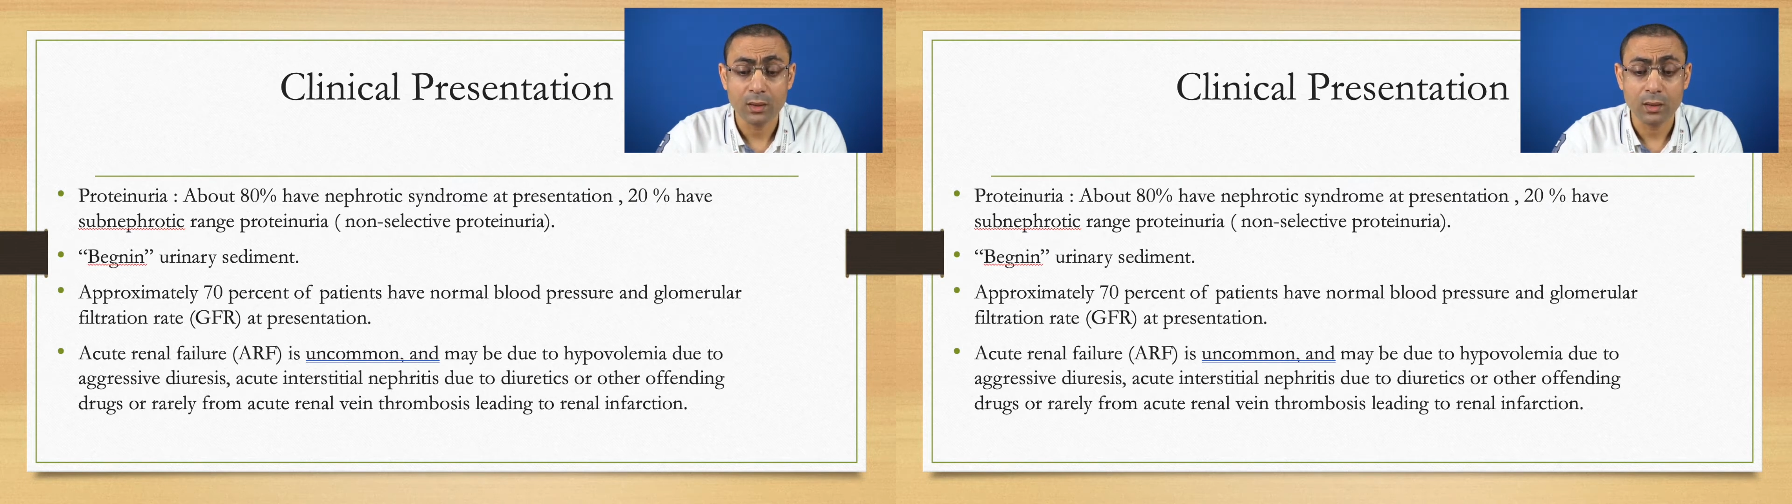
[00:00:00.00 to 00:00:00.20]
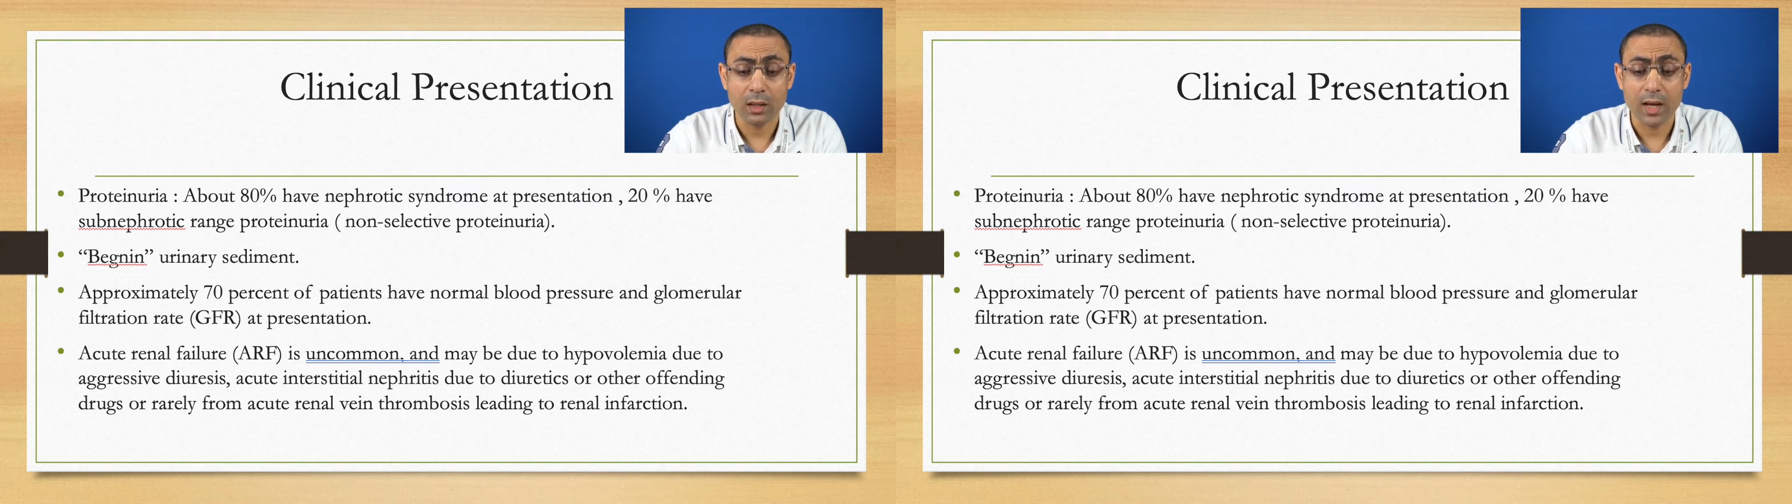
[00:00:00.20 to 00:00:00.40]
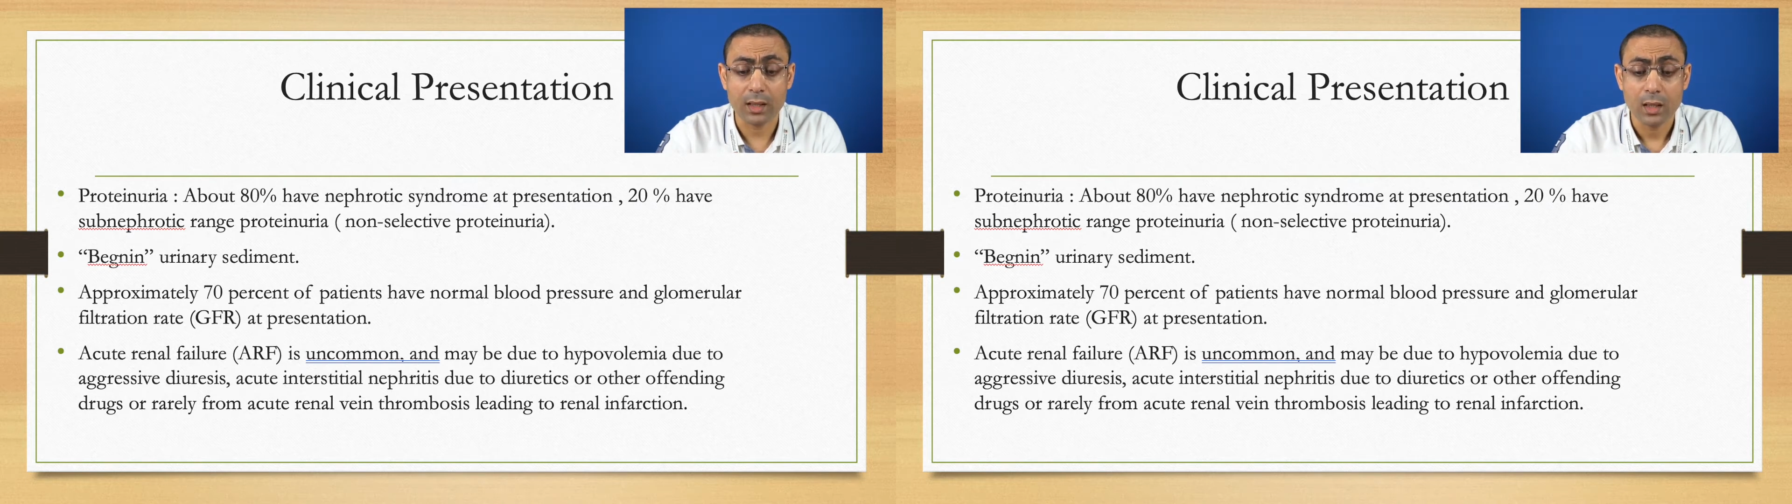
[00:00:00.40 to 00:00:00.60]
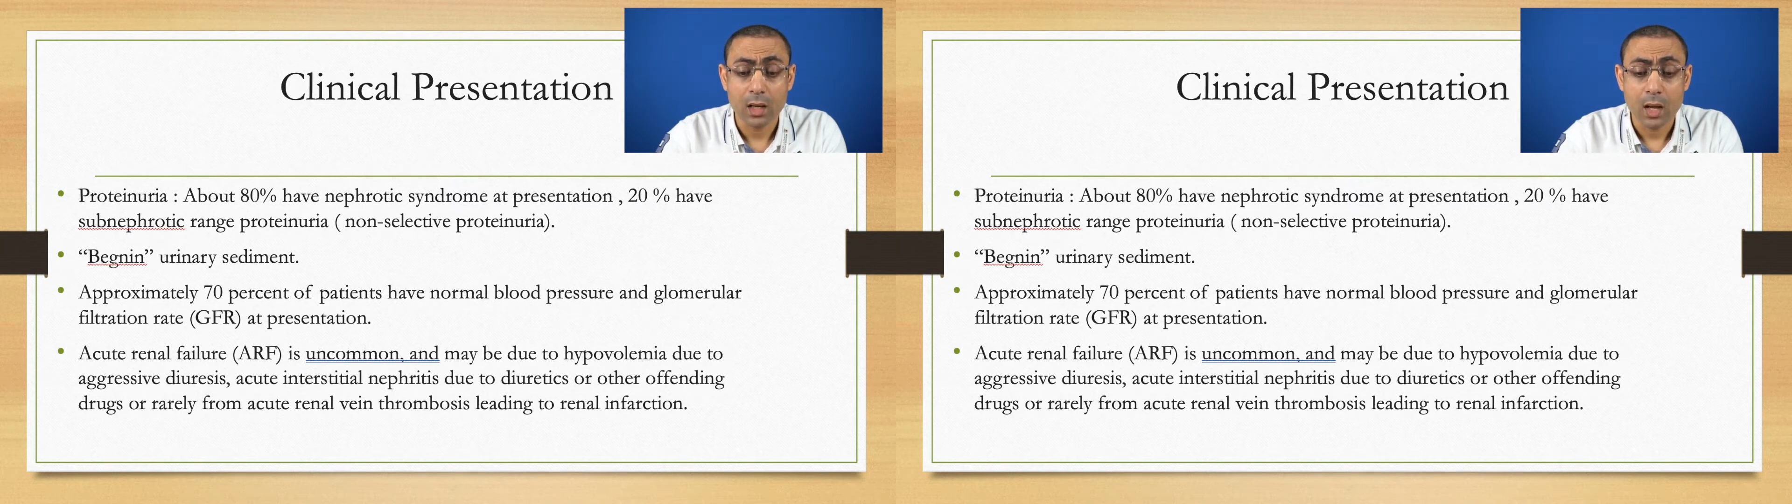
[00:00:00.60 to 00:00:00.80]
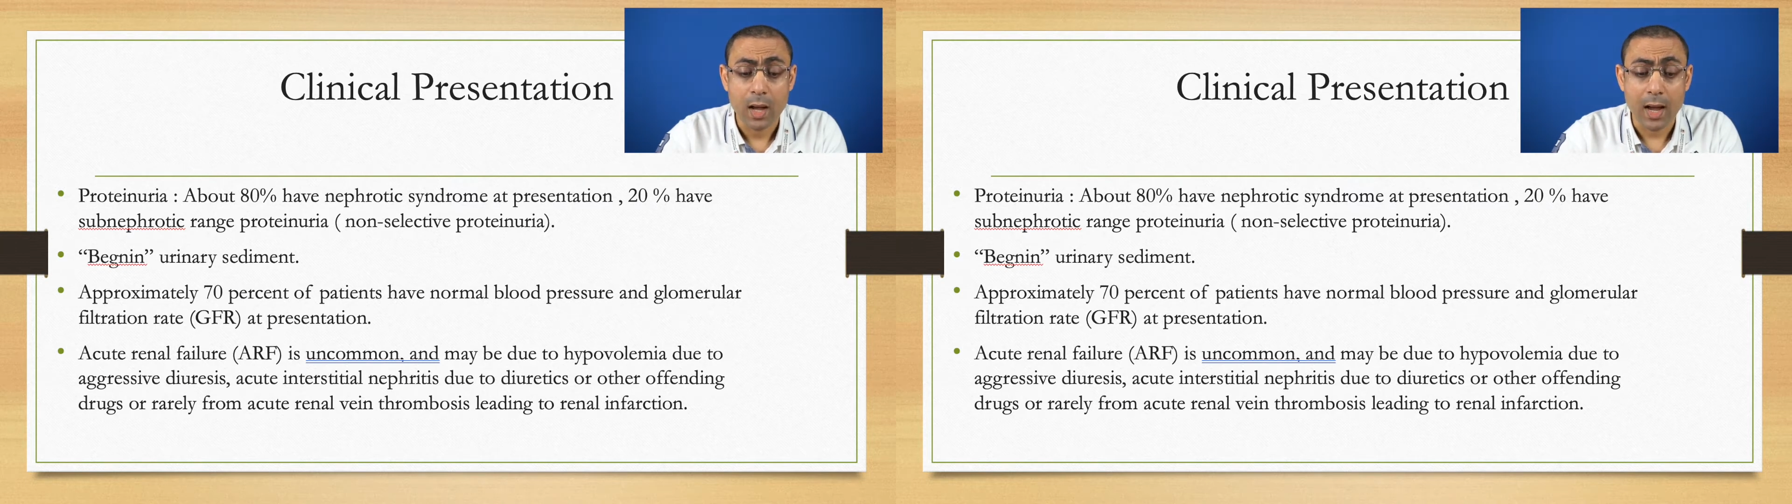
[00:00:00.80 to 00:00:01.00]
like
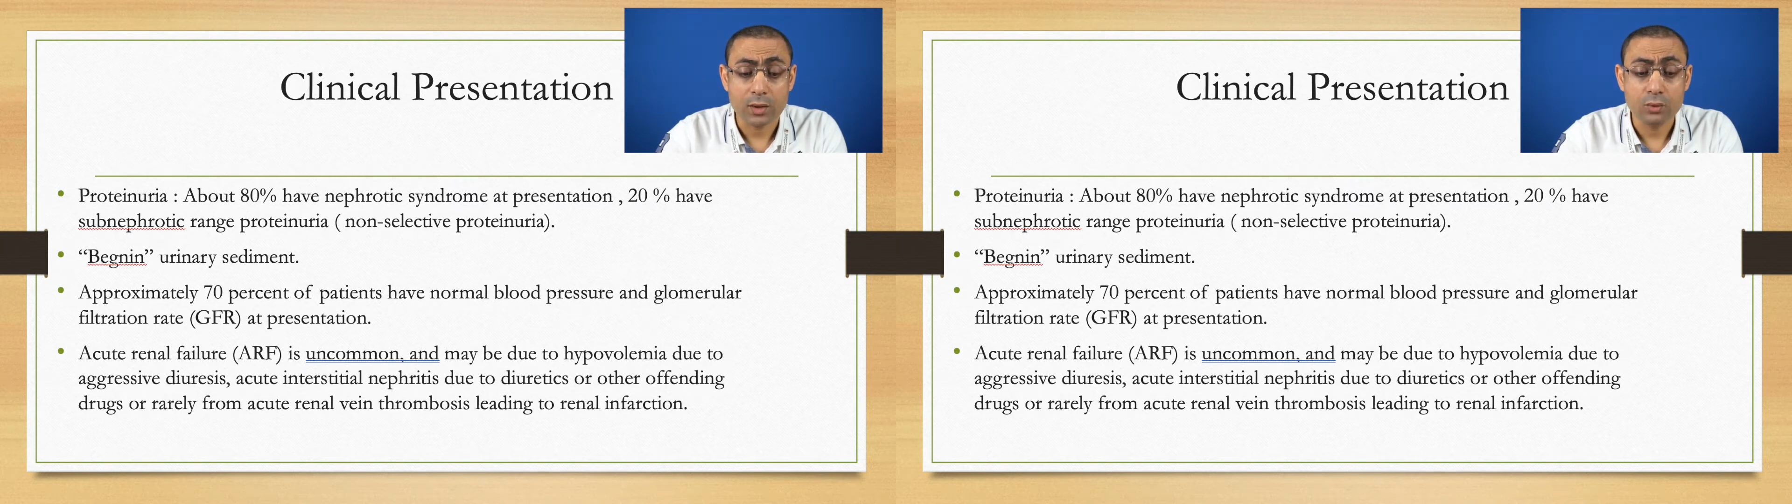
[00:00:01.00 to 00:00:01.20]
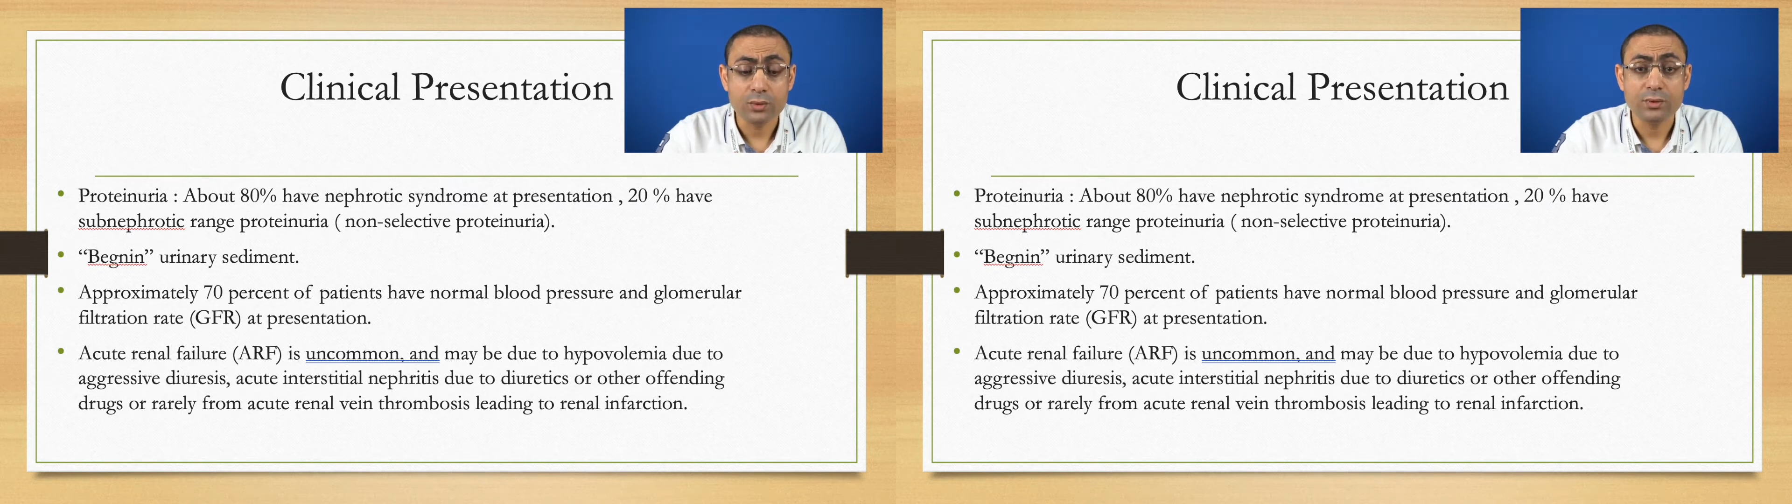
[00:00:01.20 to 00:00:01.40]
acute